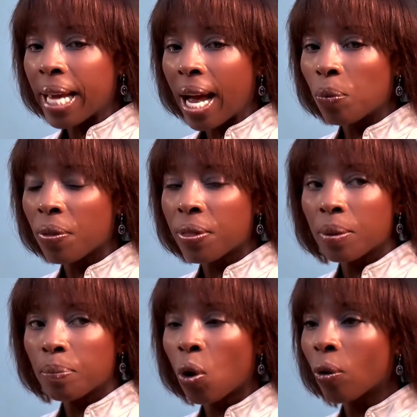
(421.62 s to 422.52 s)
out with a
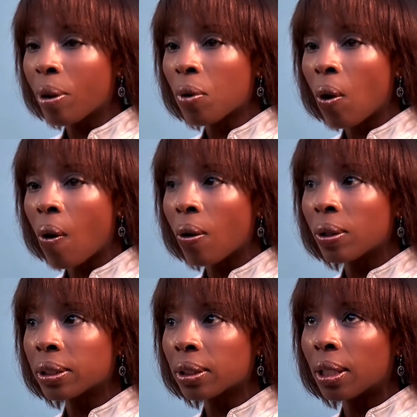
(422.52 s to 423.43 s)
program
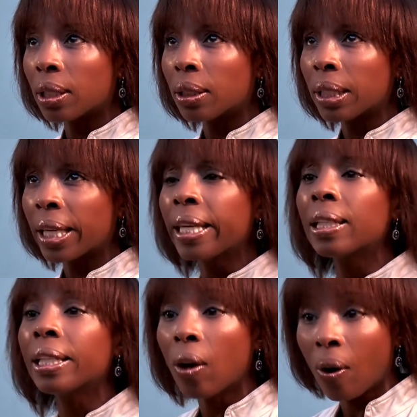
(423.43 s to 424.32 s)
called
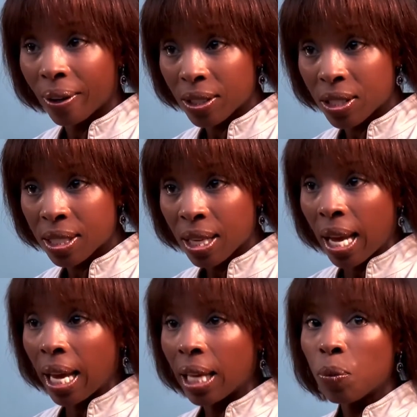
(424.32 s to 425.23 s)
Healing Arts.
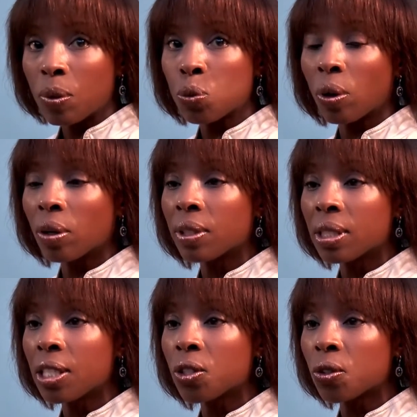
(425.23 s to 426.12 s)
And it was one of the
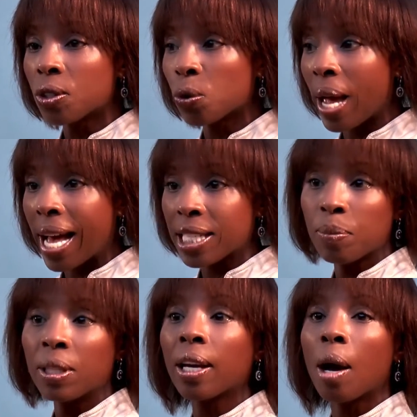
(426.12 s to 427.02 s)
teachers who asked me
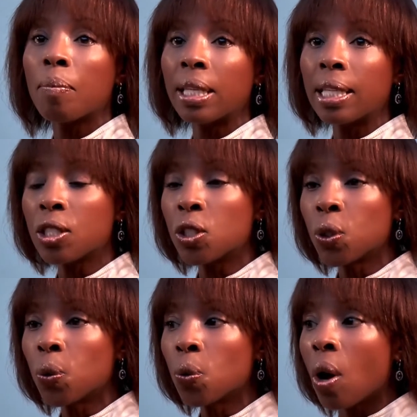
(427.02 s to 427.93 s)
to come in and
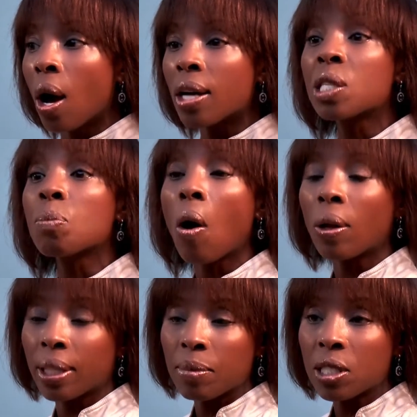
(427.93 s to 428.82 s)
do a small
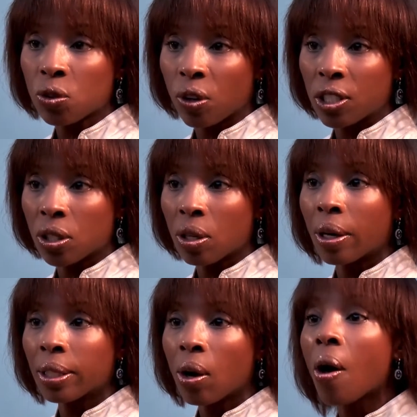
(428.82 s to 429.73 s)
demonstration
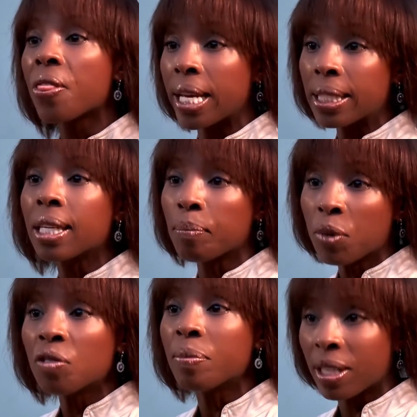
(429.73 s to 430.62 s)
on authentic
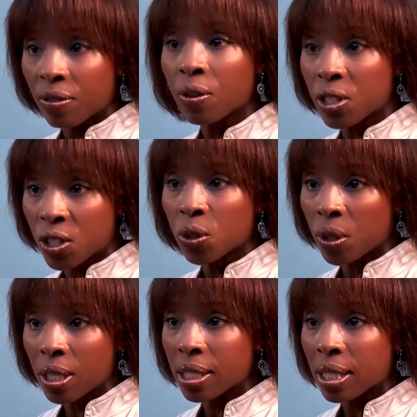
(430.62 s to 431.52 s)
movement for the
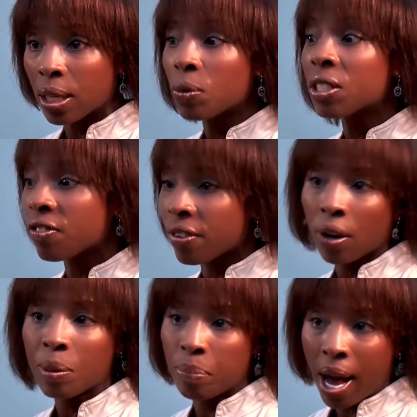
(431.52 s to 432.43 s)
students. And it was
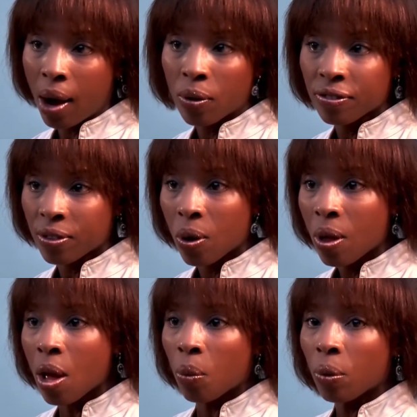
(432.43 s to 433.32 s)
very powerful,
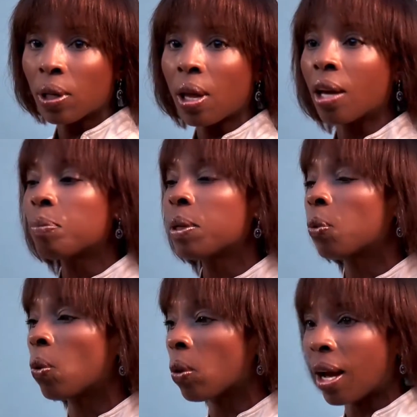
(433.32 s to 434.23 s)
where a lot of
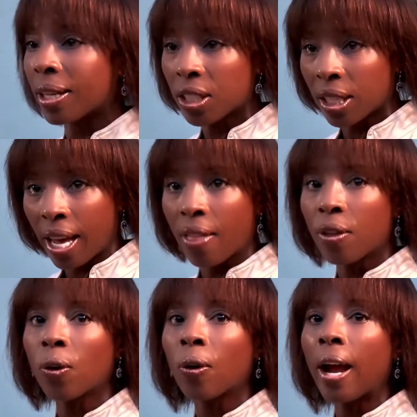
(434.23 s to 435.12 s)
people got
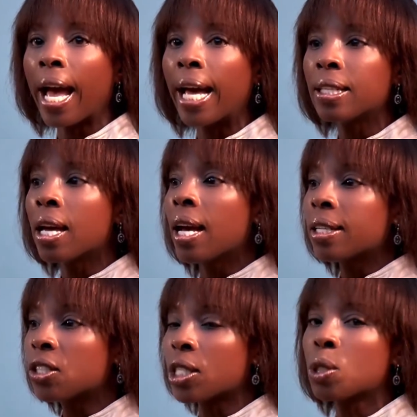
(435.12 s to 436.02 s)
together and
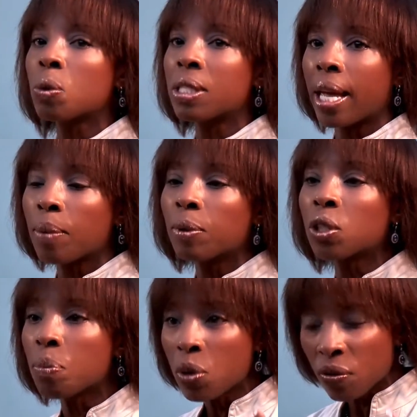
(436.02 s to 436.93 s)
just was able to
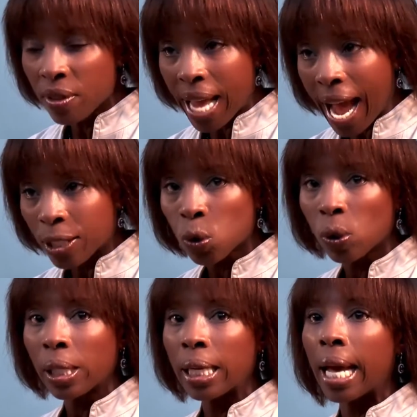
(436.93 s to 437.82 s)
move
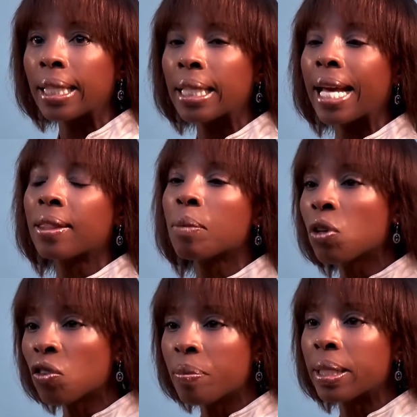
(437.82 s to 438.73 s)
naturally and let the
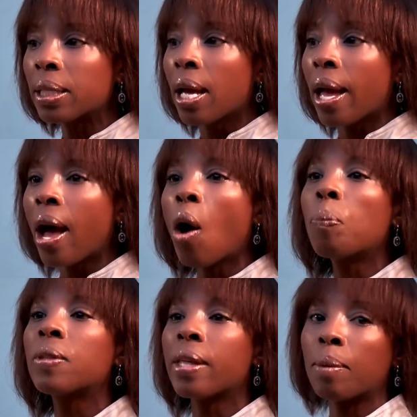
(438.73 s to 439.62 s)
movement
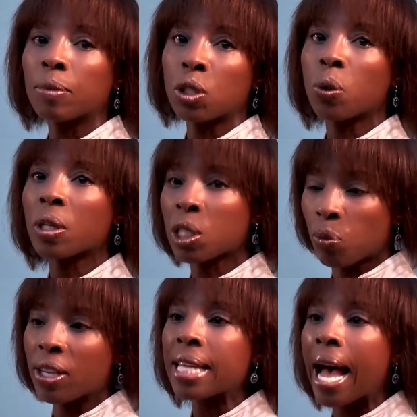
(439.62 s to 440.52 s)
help them to
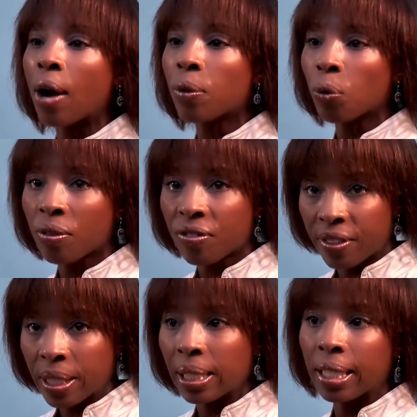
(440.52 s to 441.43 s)
express how they were
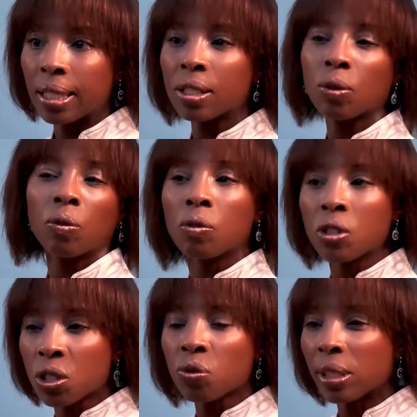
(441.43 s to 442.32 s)
feeling and to
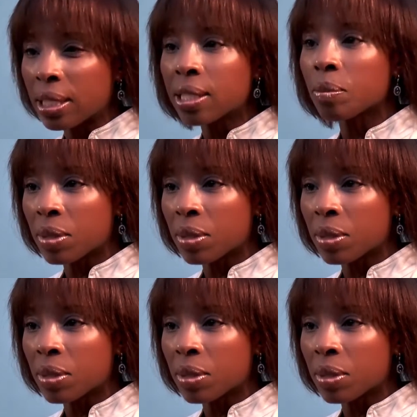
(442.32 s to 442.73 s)
just release some